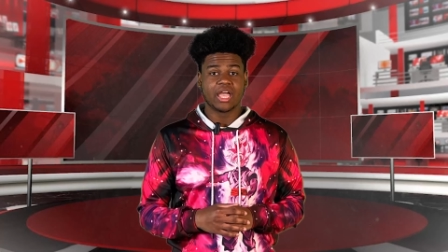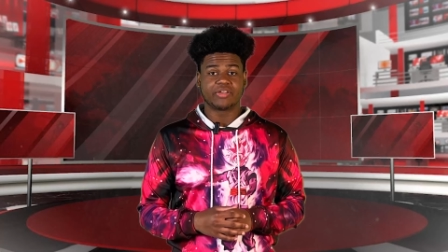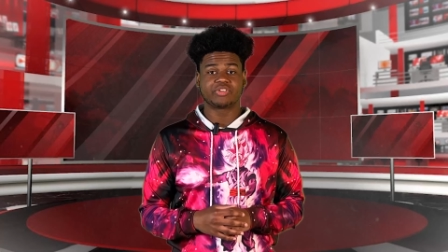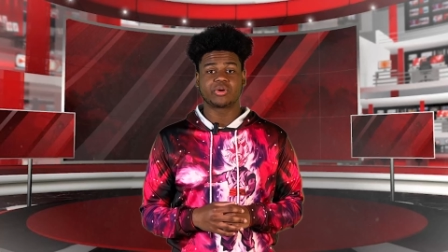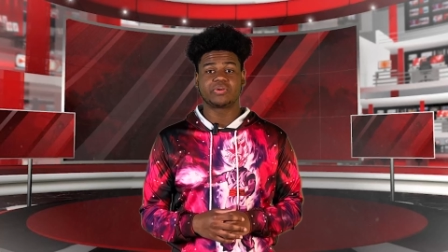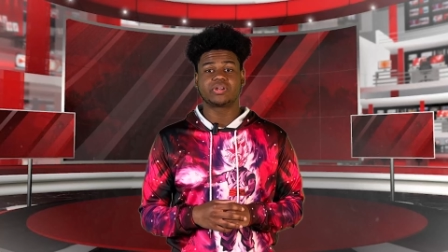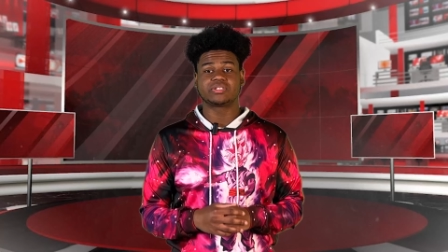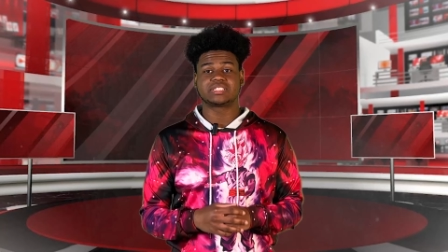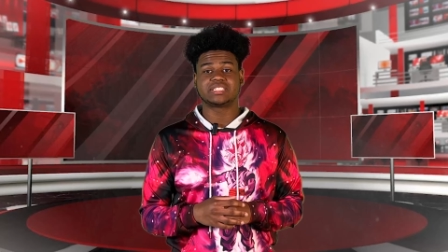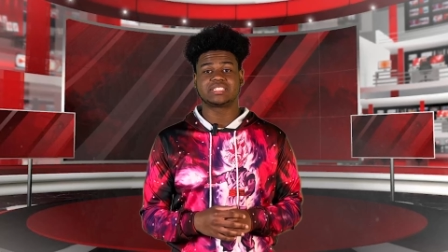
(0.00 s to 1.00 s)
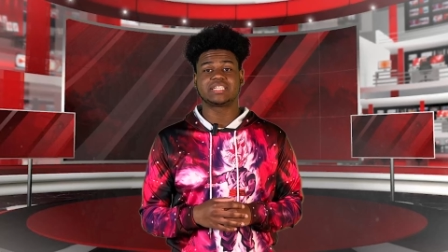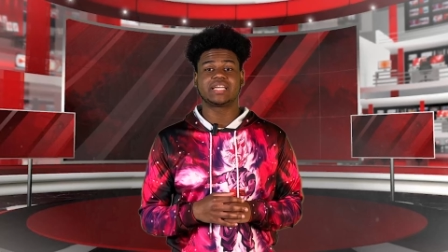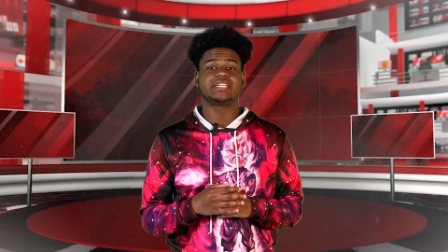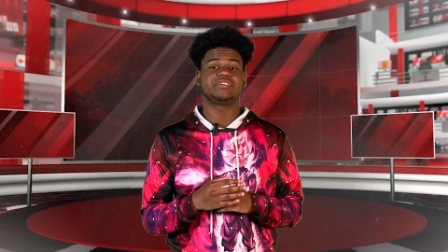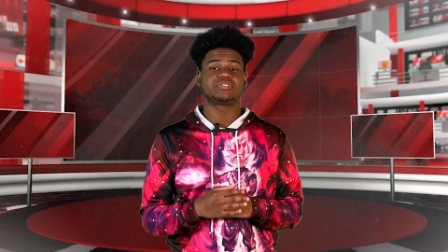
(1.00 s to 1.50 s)
If you're going on the
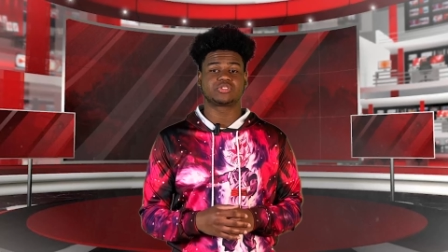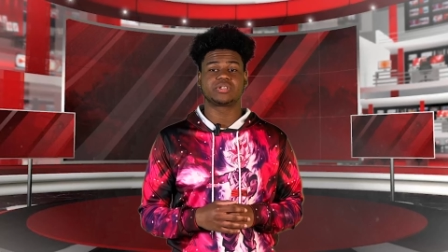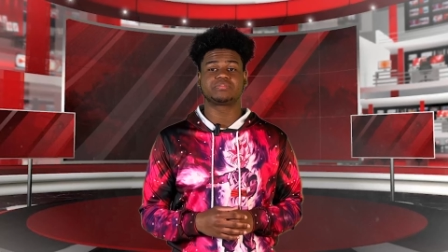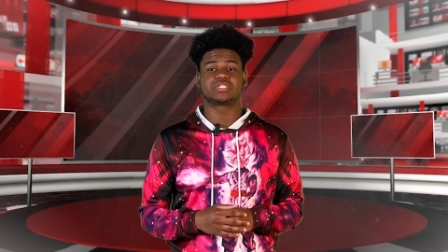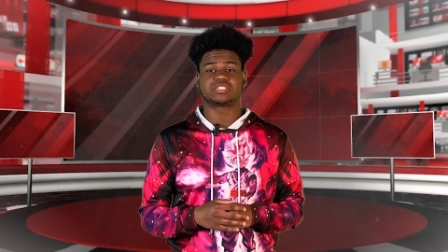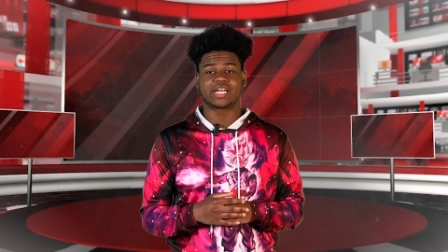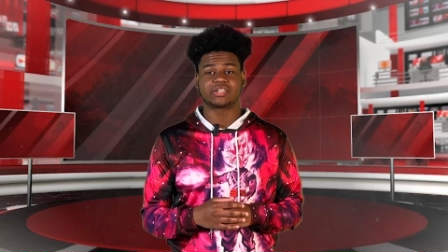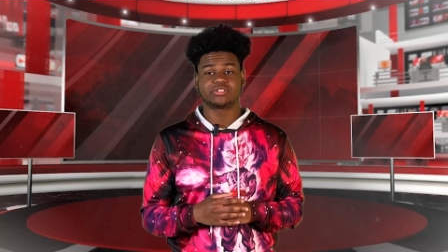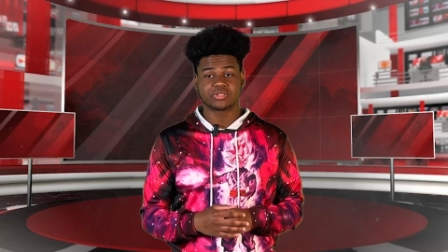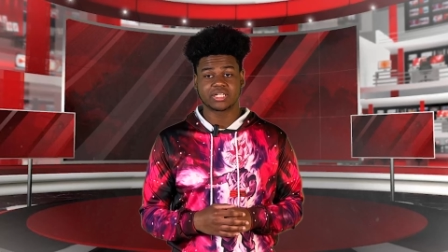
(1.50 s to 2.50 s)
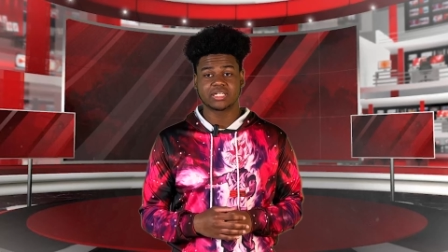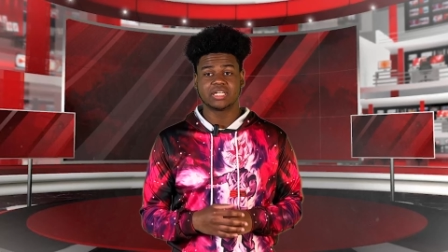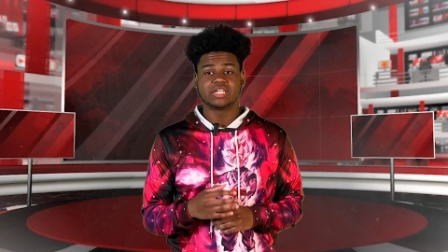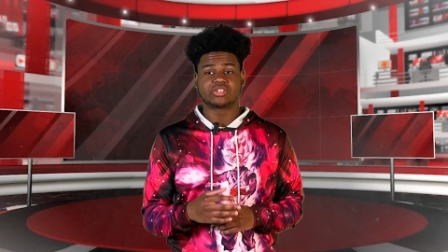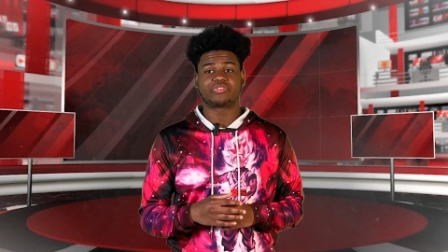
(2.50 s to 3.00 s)
CTAE trip to Chattanooga,
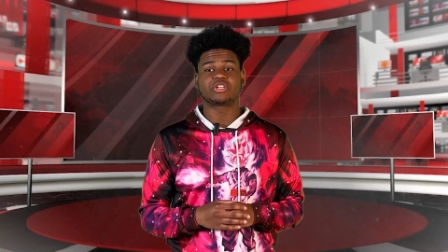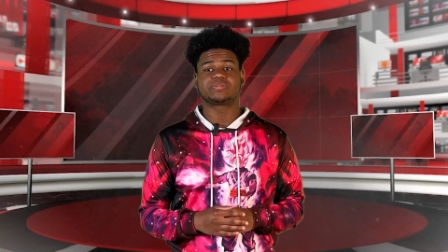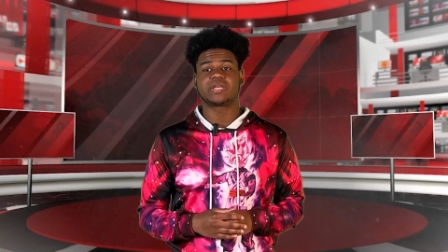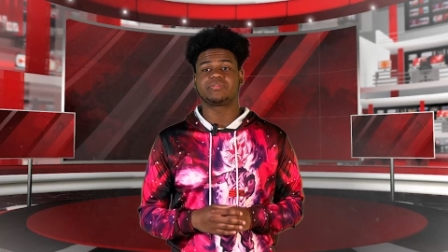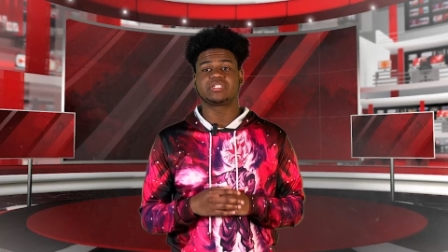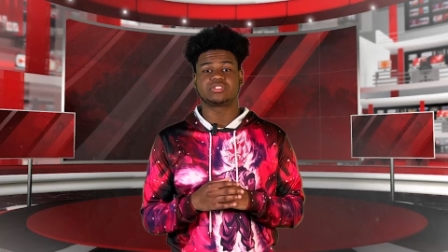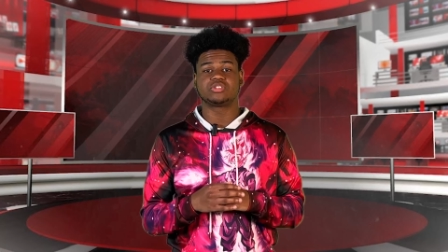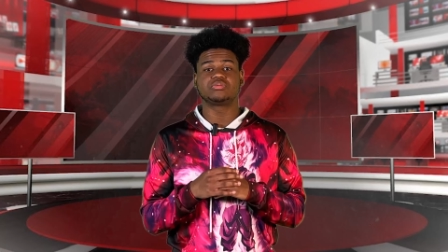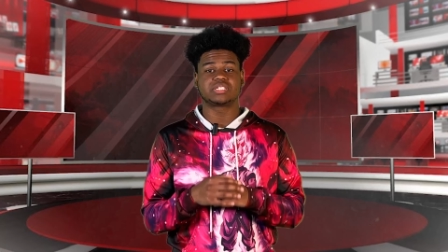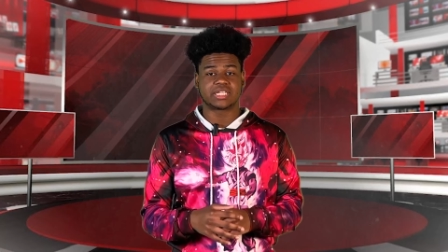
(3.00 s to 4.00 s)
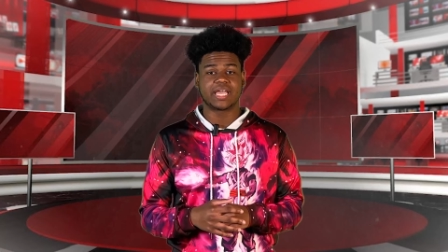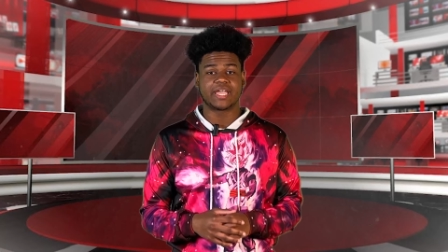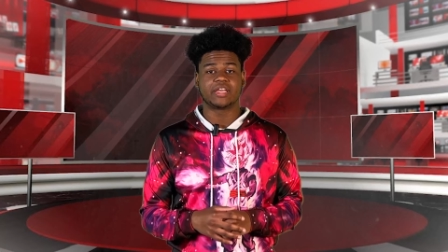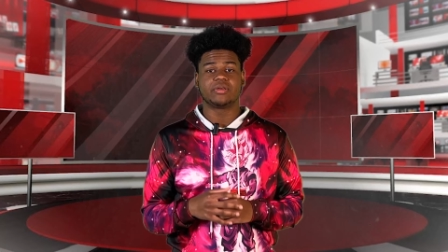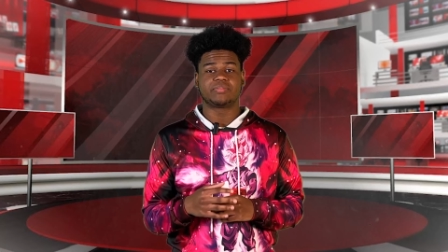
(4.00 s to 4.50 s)
the first payment is due today.